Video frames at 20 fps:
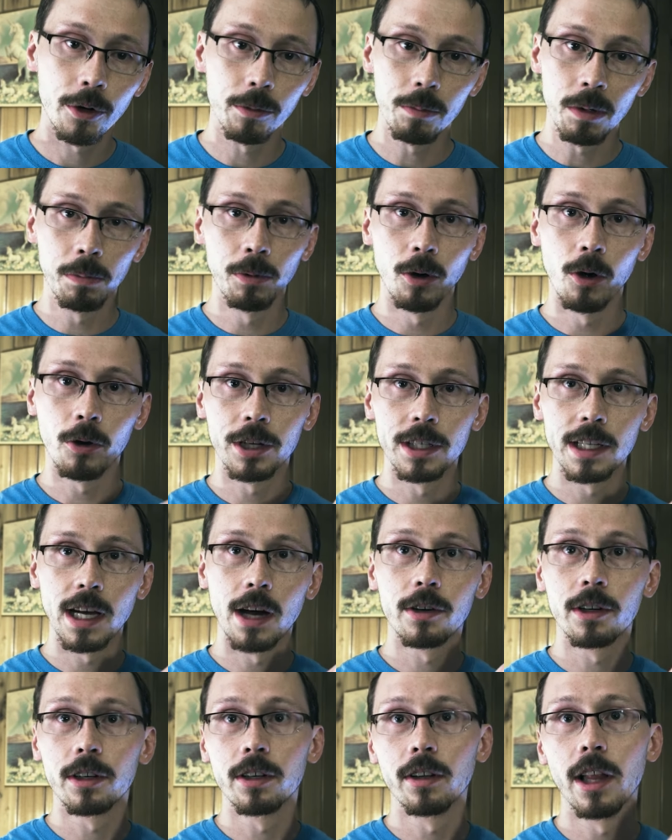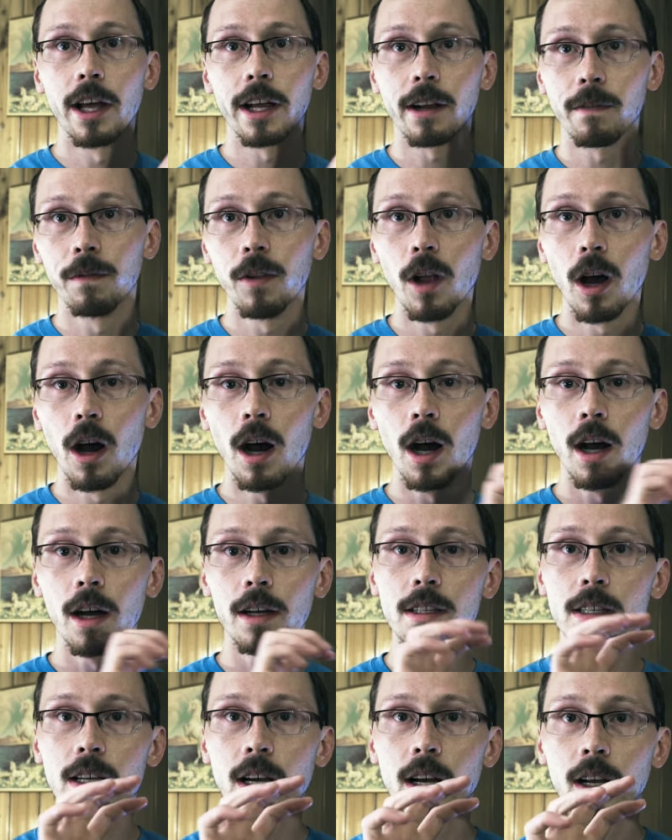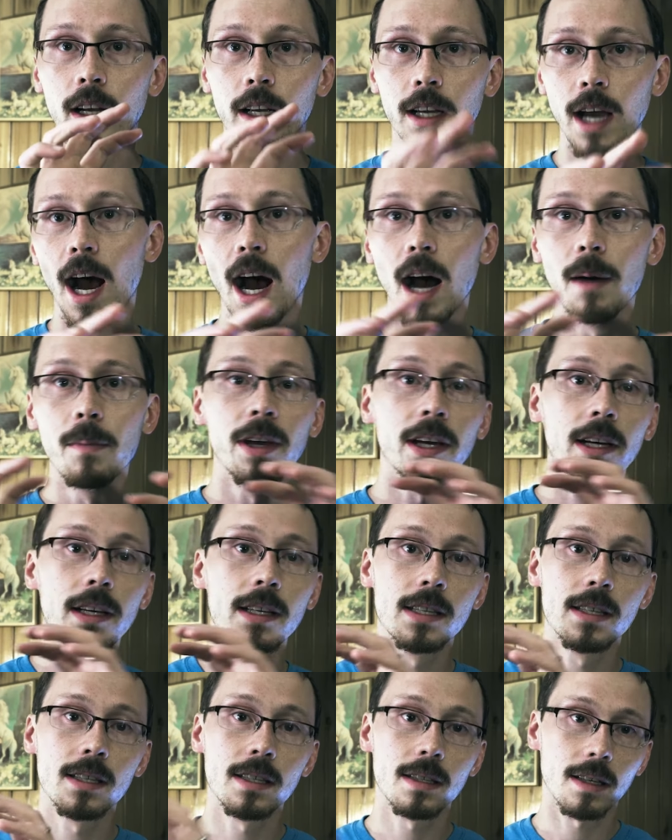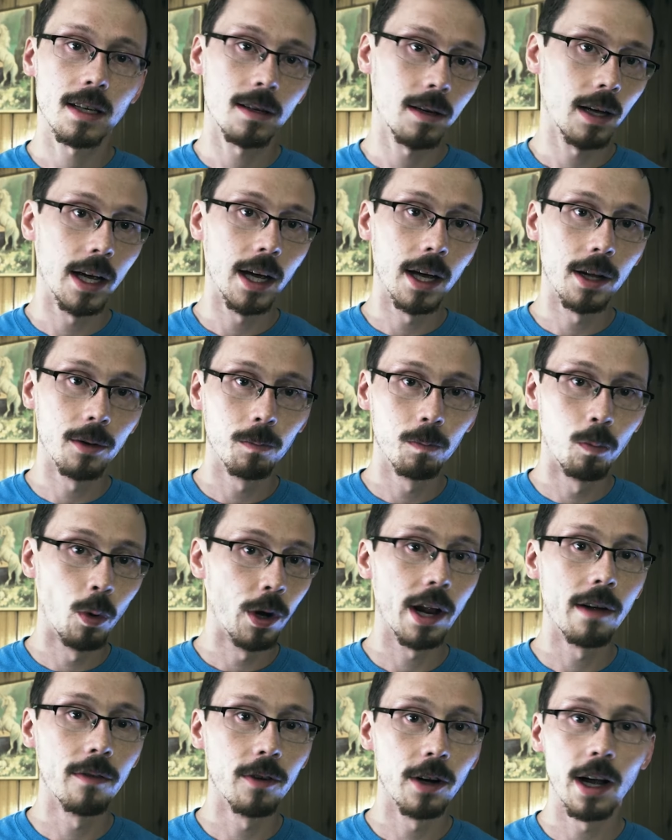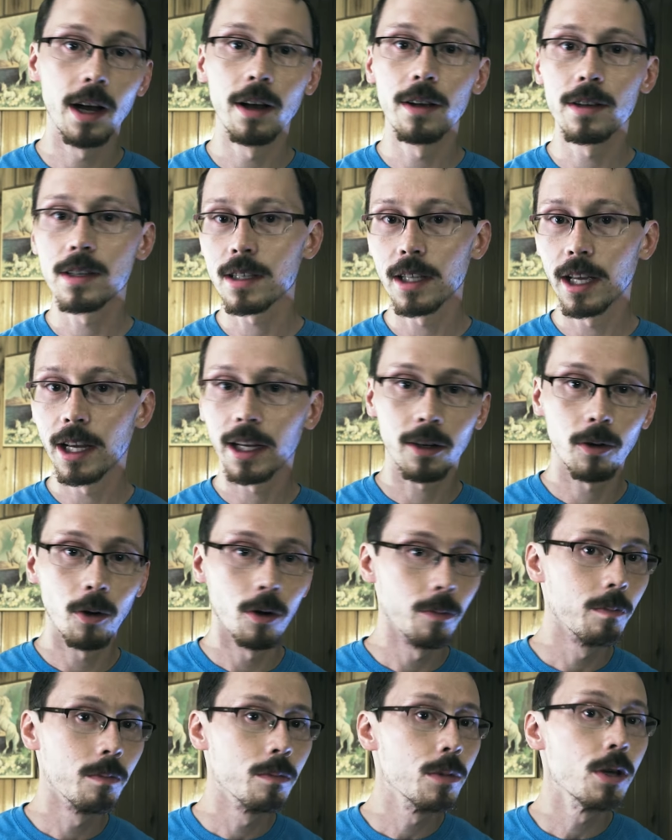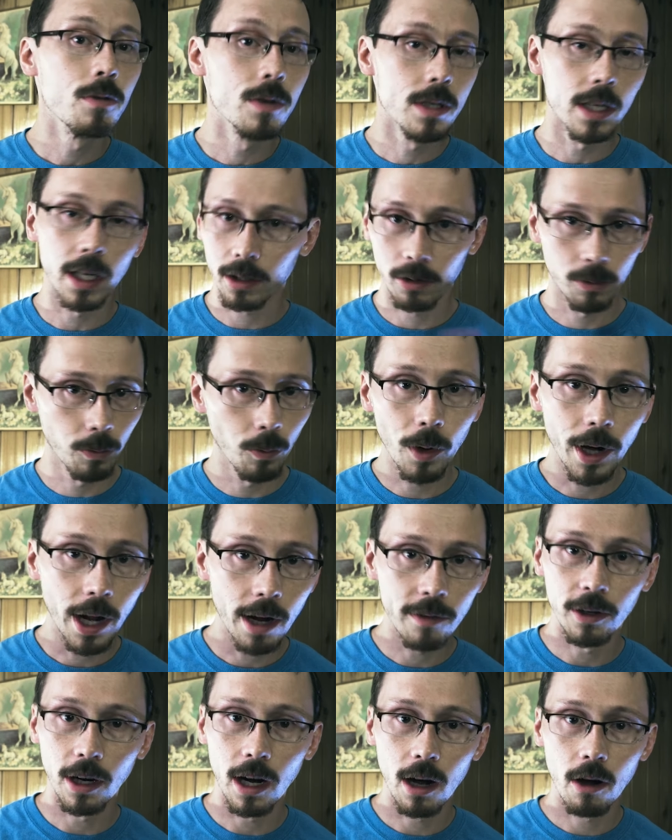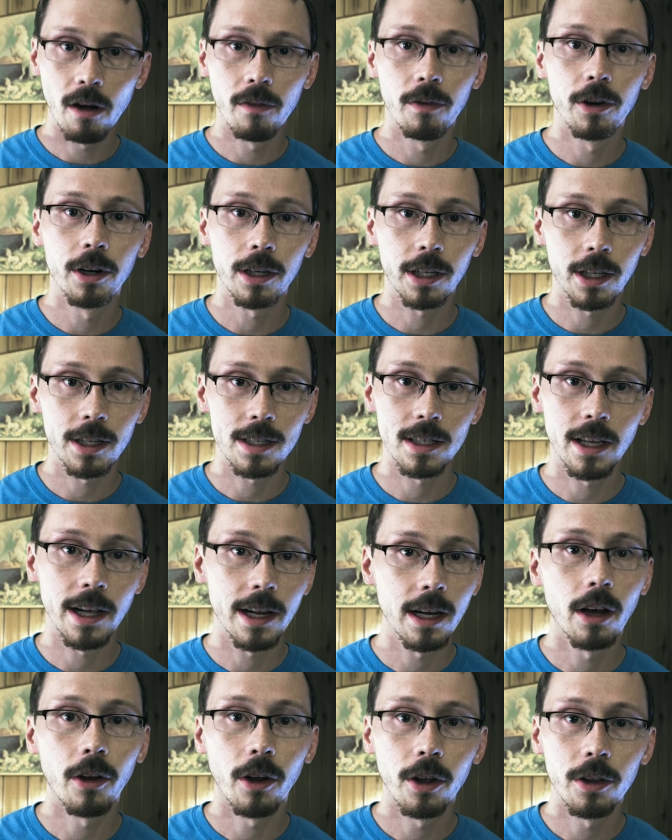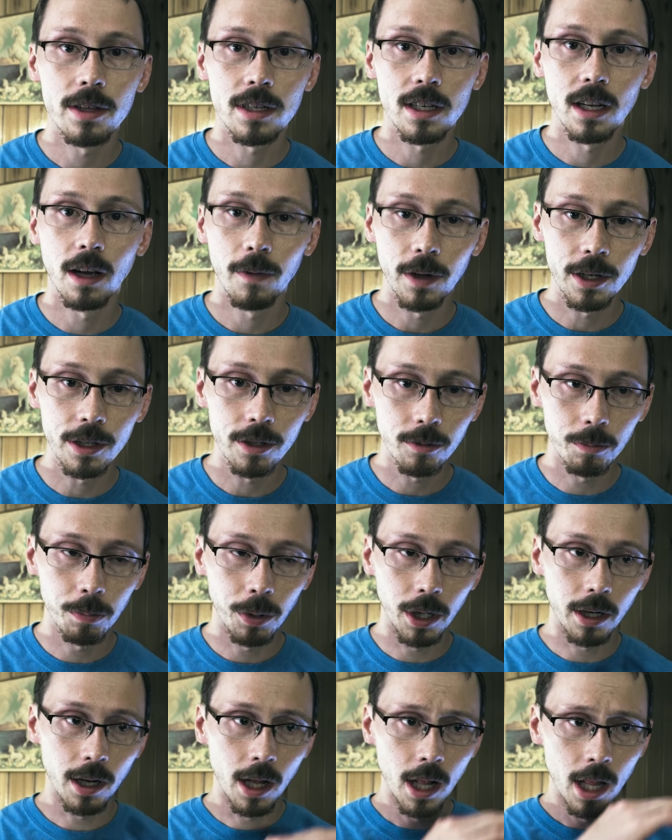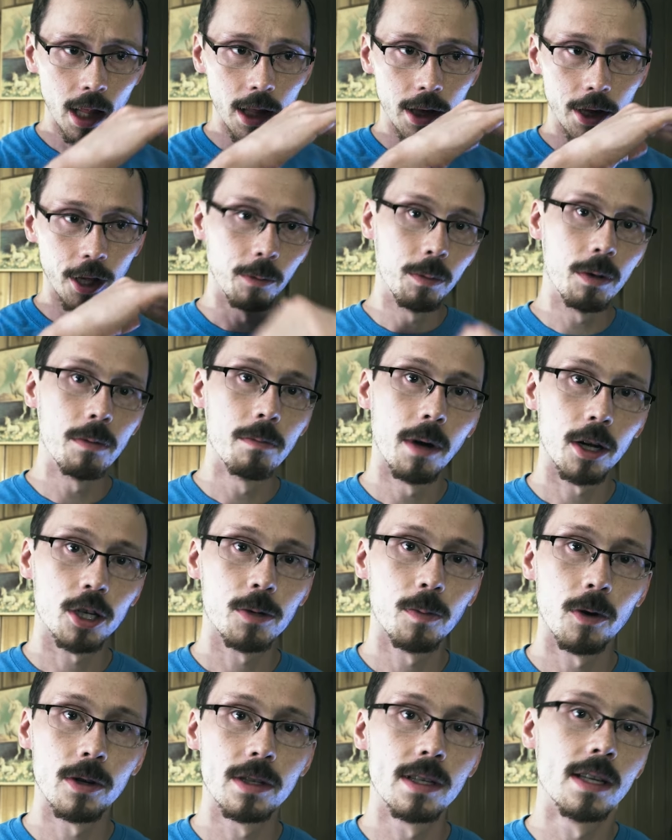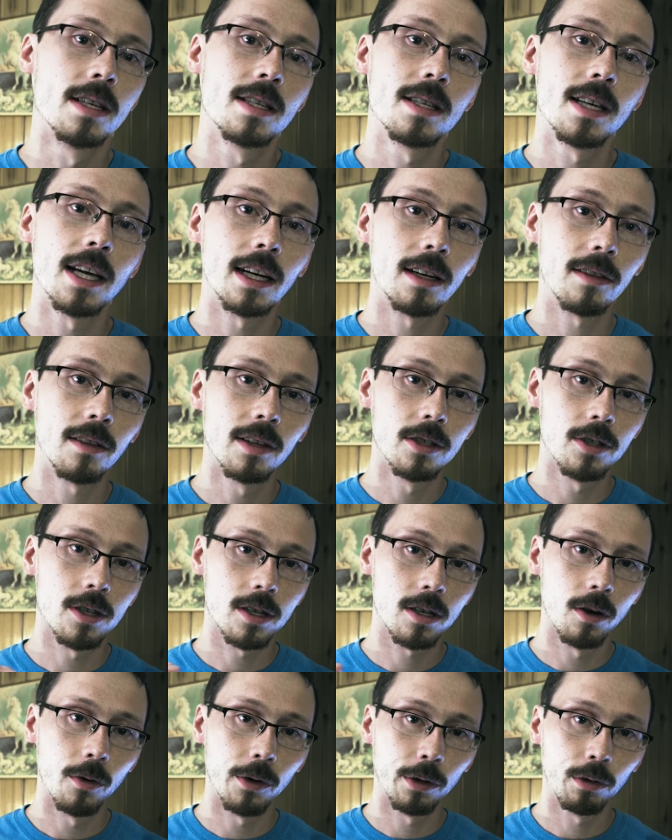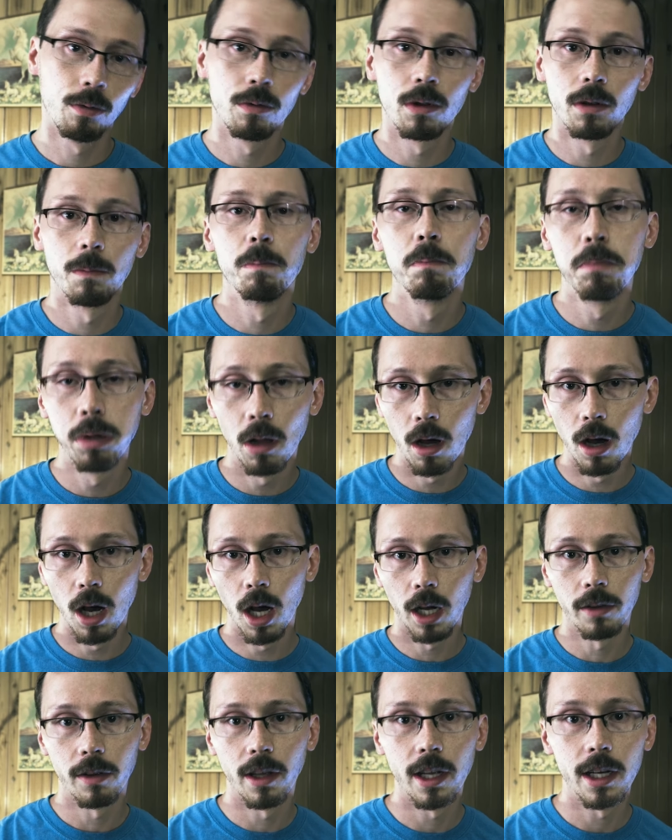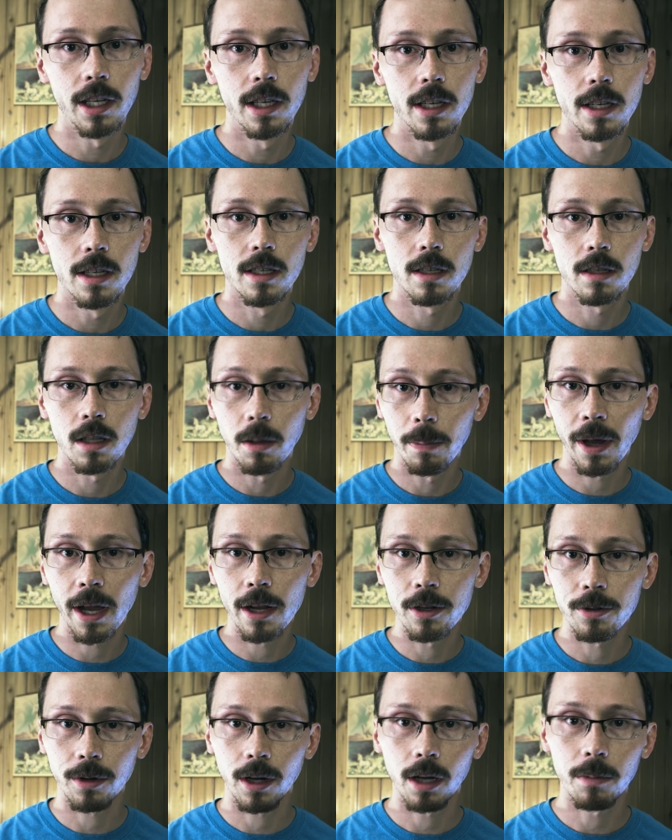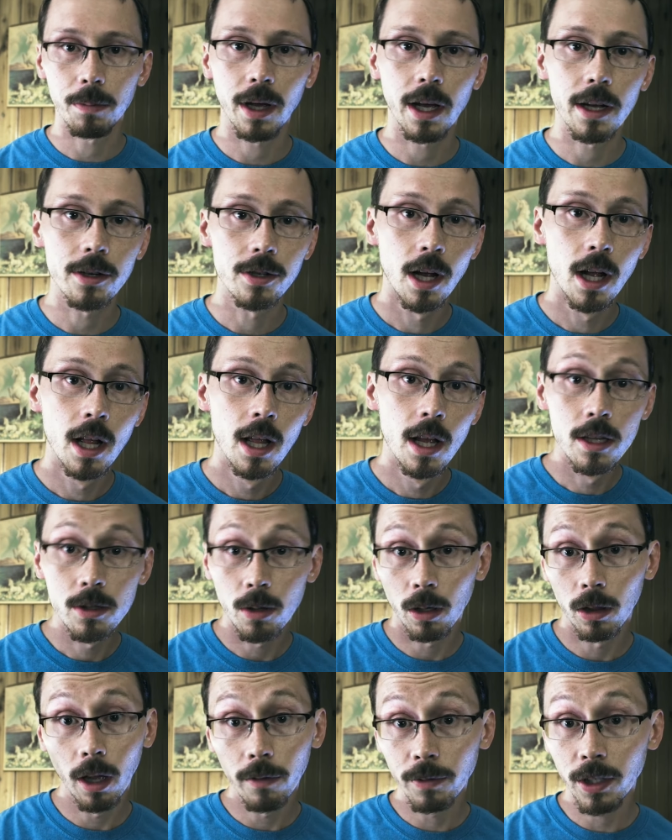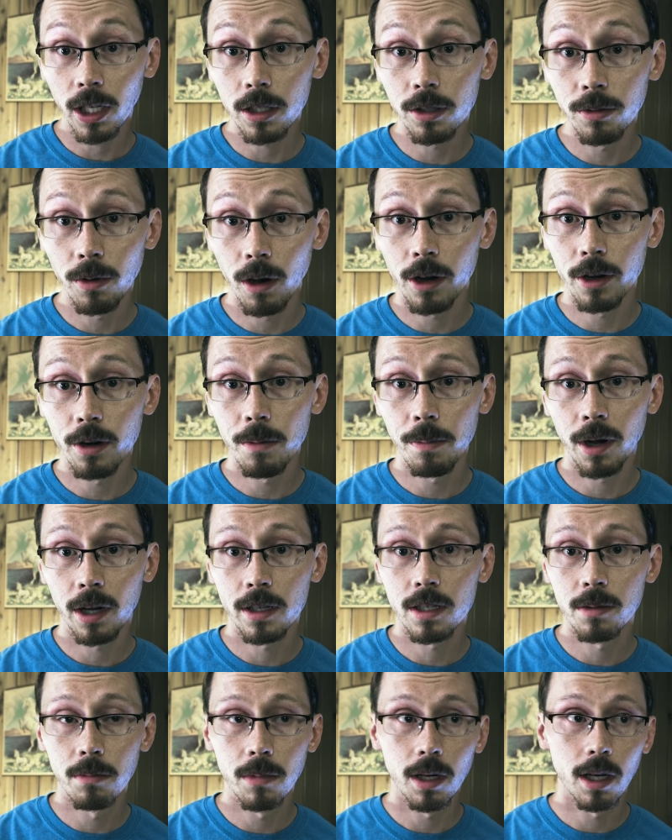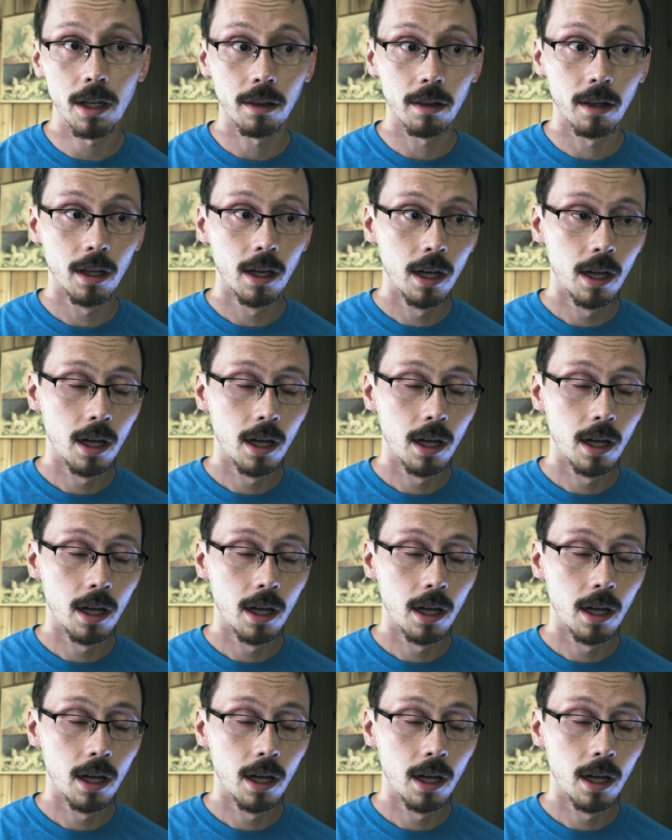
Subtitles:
It'll be broken down into like vlogs, comics, and whatever else, or music or whatever, however it gets laid out, all the stuff I do. But it'll be much more succinct than just going through the blog that is the Patreon page. So I'd love to get to $100 a month.